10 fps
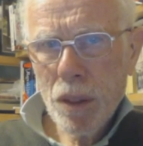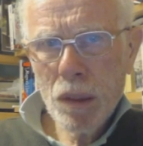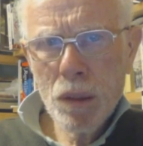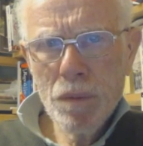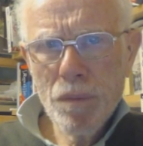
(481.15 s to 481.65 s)

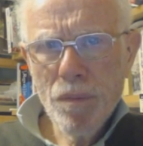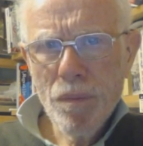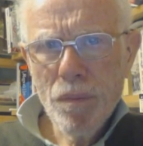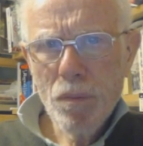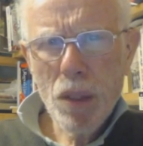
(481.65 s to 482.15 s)
So,
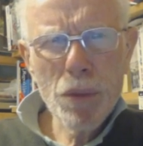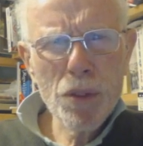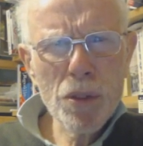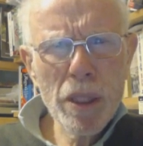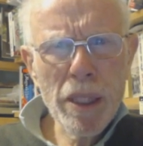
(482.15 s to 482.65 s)
what are
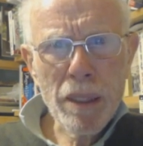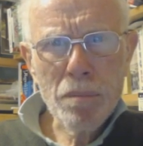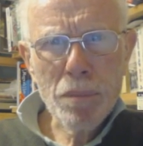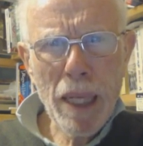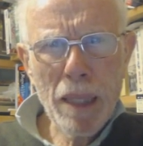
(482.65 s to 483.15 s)
we
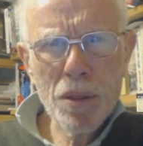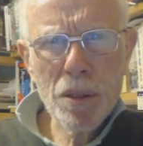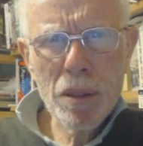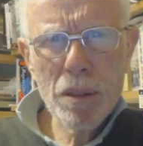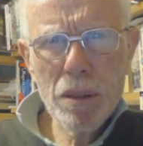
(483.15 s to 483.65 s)
saying,
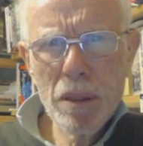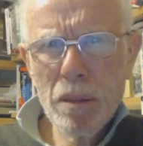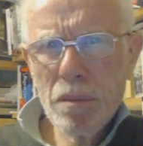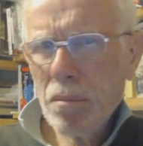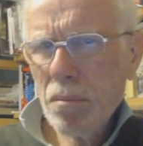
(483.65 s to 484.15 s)
perhaps, that
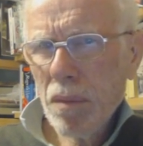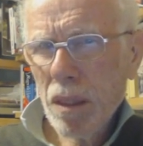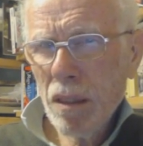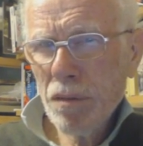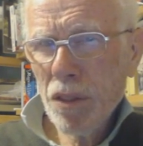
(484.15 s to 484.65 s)

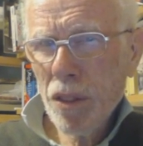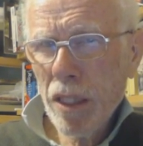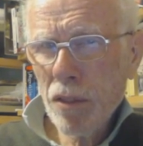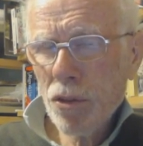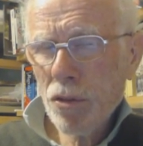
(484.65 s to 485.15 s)
if the
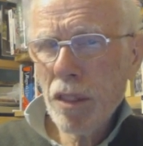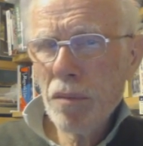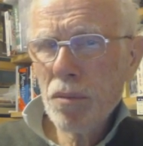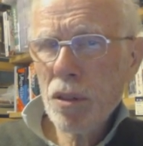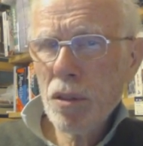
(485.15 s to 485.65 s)

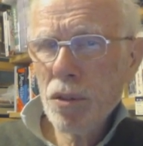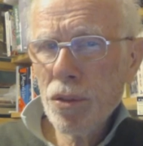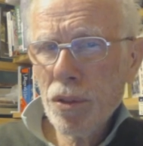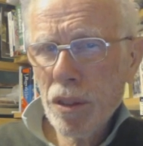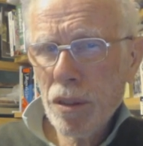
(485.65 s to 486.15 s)
downstream
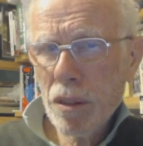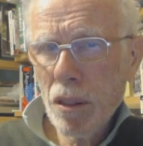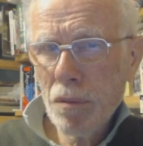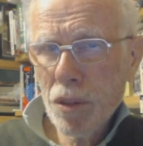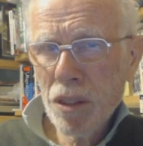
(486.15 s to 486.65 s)
solution is
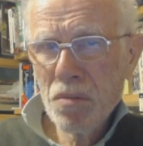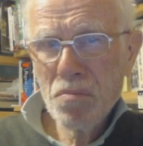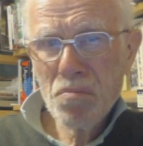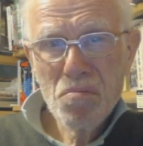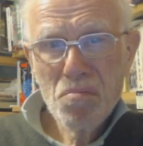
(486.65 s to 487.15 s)
adopted,
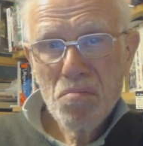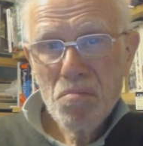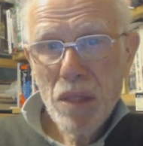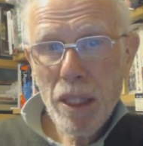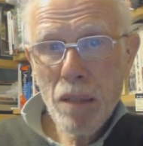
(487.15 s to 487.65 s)

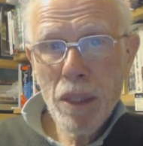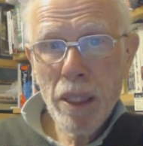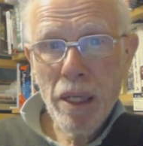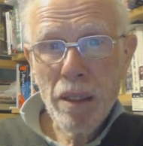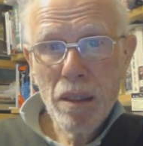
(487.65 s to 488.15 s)
how
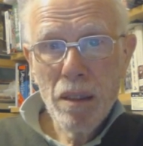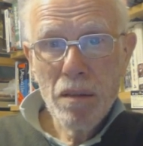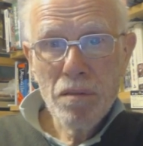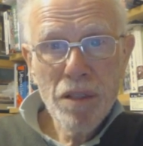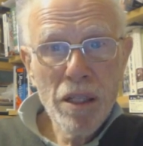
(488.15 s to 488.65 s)
many?
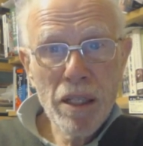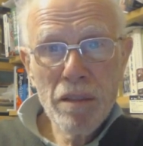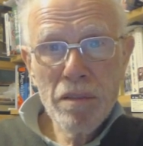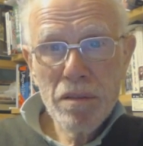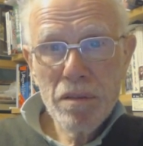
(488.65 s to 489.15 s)

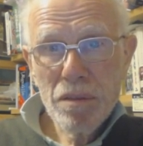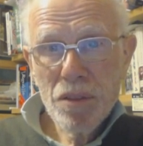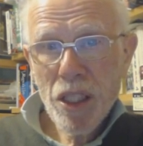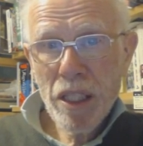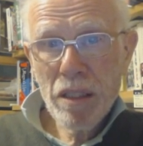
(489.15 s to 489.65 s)
5,
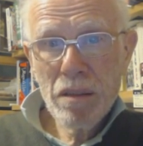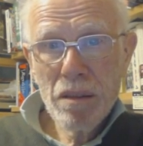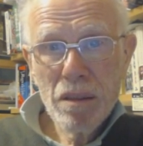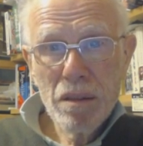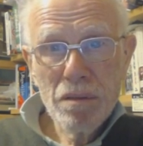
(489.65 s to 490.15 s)
10,
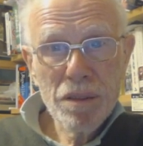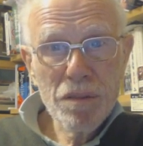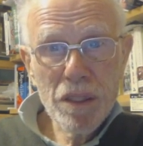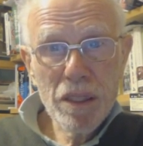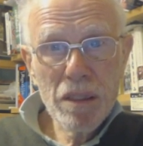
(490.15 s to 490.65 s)

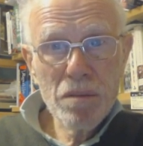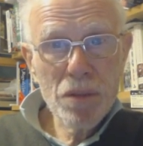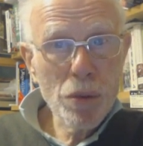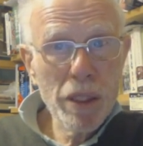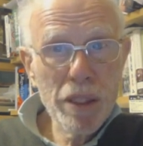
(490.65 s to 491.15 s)
15,
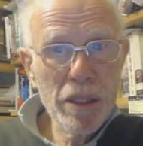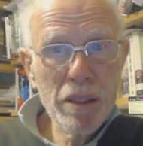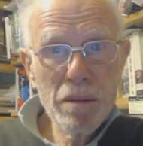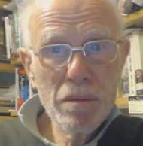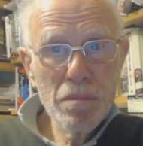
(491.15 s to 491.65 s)

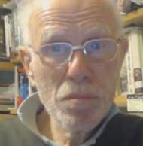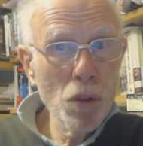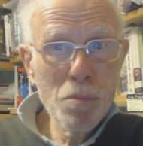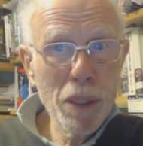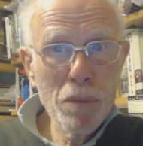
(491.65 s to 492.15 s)
20
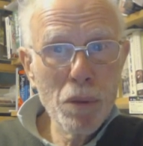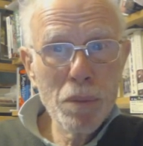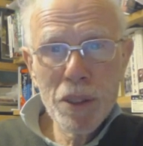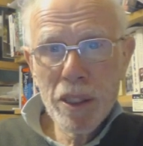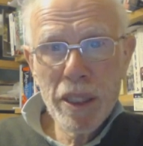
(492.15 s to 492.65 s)
more
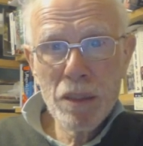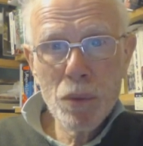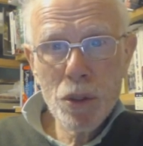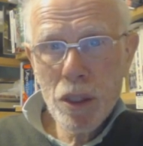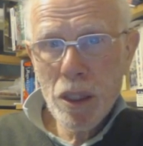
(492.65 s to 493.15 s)
people per
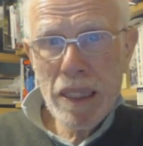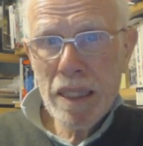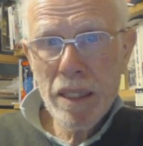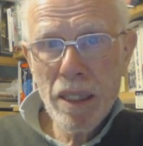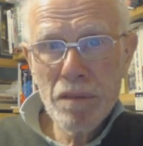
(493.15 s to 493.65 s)
year will die
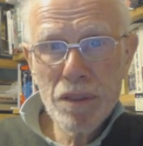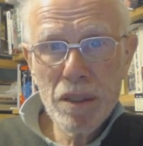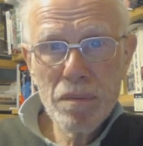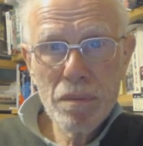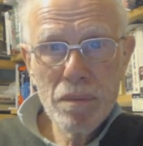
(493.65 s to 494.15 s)
in
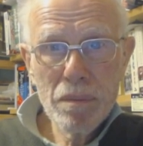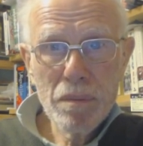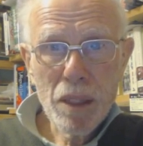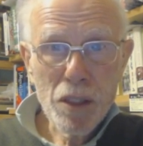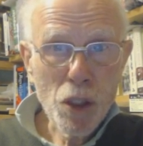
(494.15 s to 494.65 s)
Dartford?
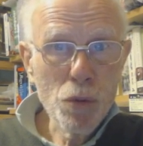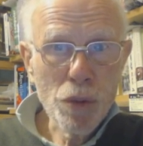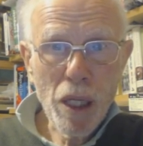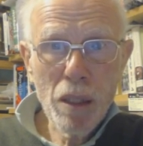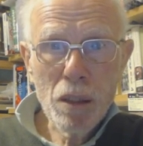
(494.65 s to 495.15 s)
I
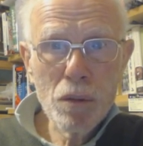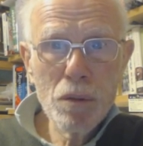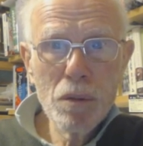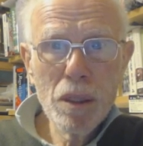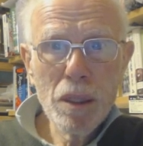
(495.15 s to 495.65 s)
don't
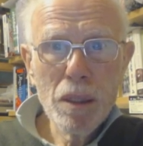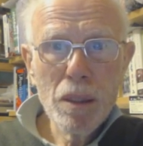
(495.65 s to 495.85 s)
know.